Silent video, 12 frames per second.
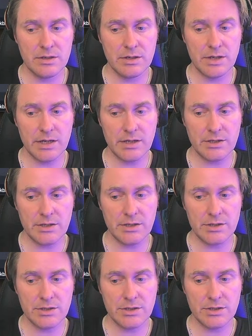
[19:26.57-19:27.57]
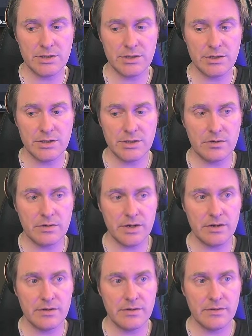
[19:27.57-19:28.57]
connection is like. Alright,